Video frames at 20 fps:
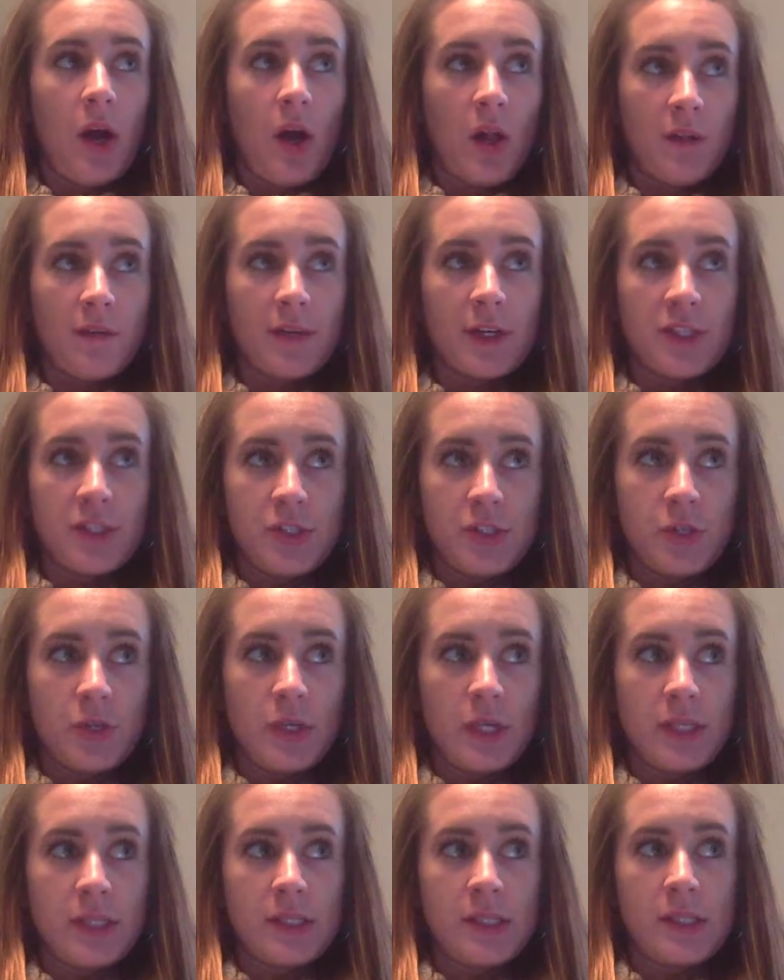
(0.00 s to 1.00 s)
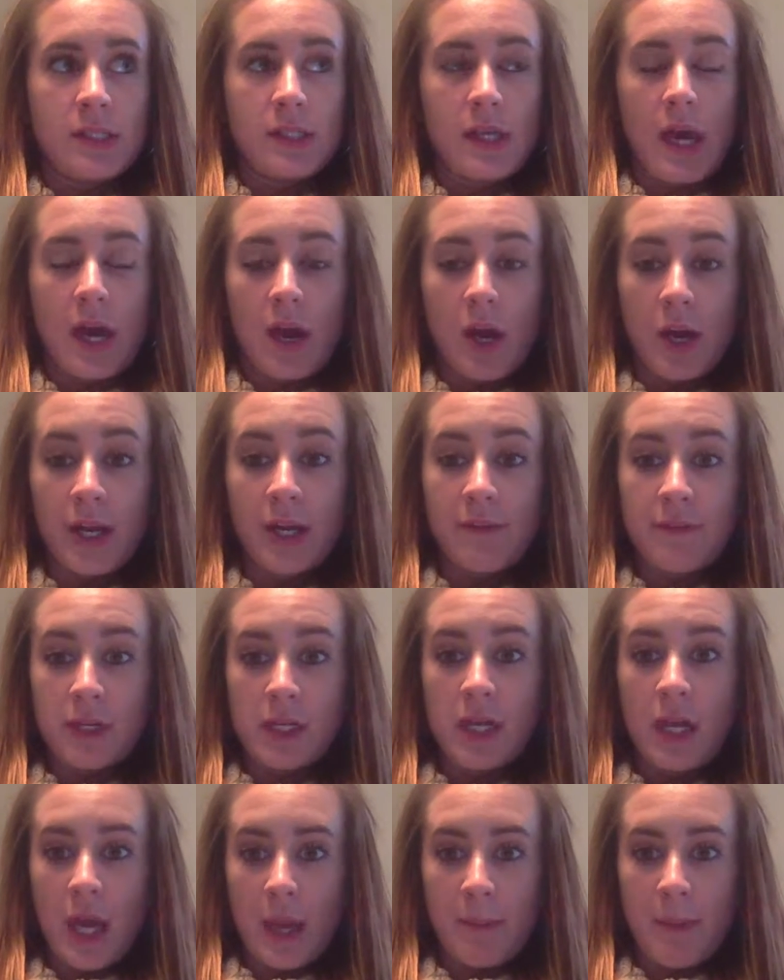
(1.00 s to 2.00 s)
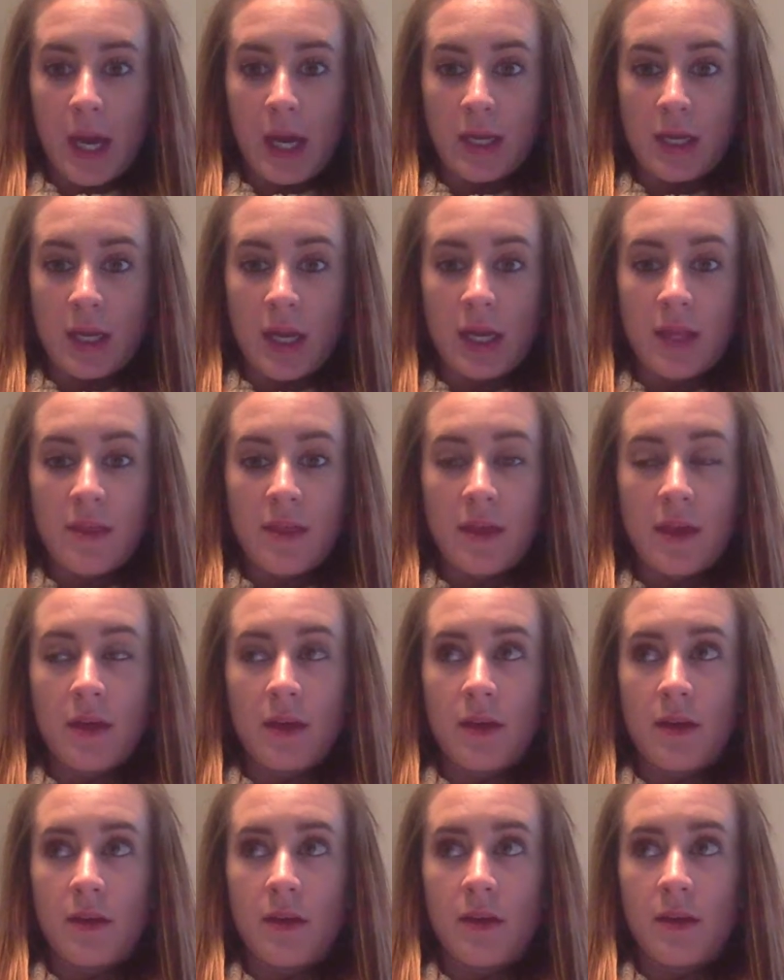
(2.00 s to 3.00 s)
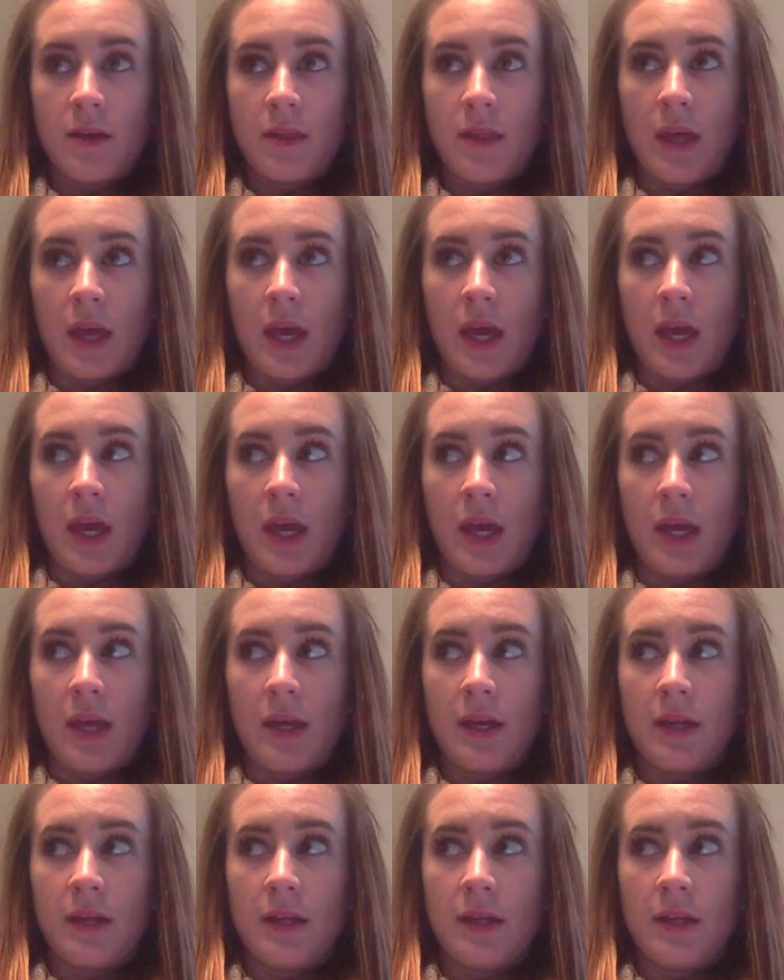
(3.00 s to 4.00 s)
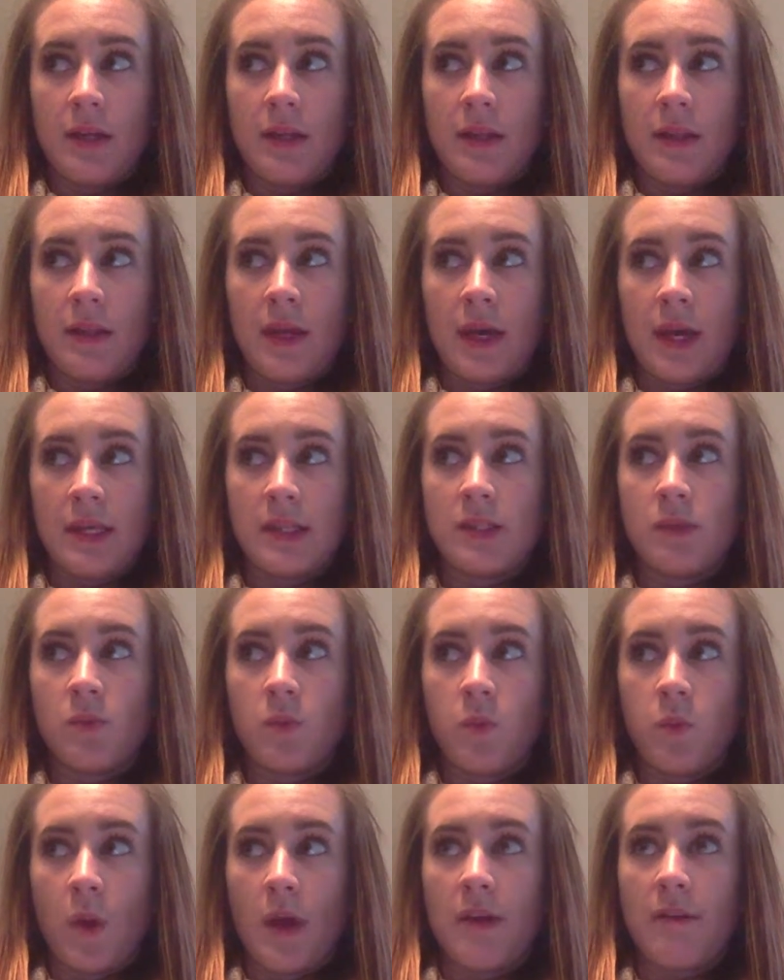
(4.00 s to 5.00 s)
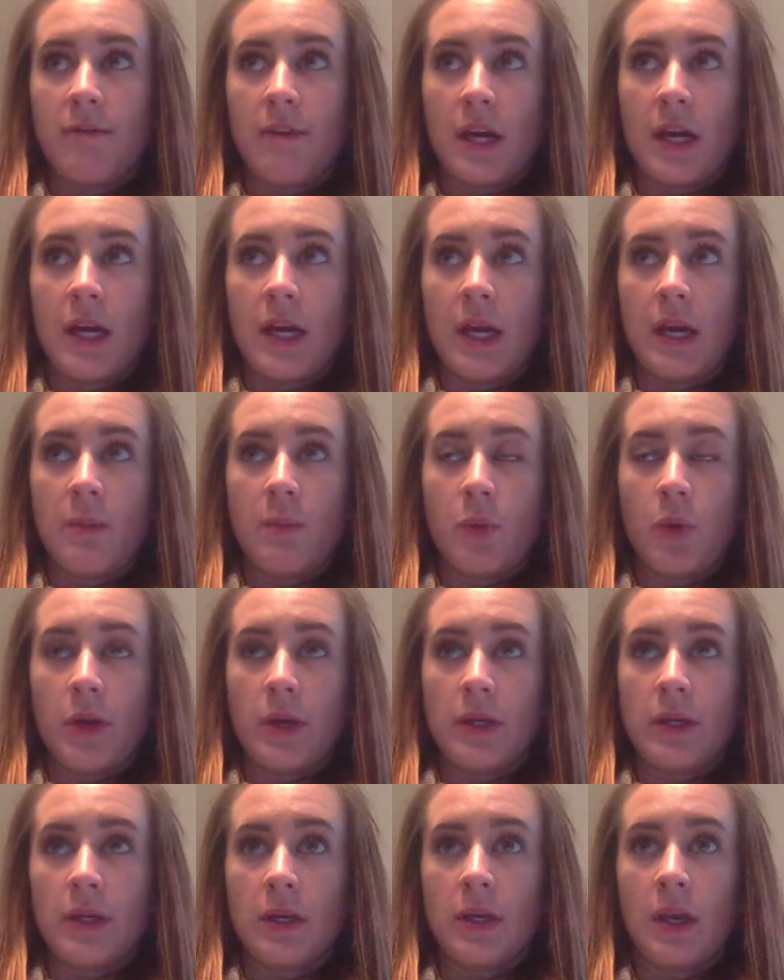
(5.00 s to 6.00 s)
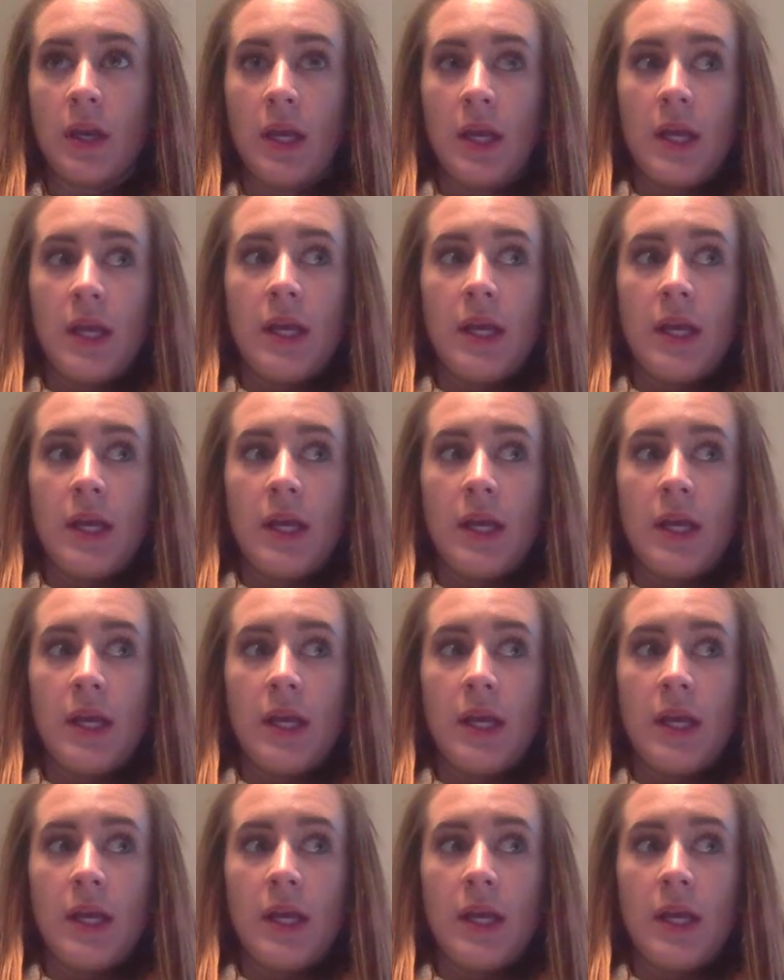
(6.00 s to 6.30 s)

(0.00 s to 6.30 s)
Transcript: all of our students are given an iPad, and I think that that is one very important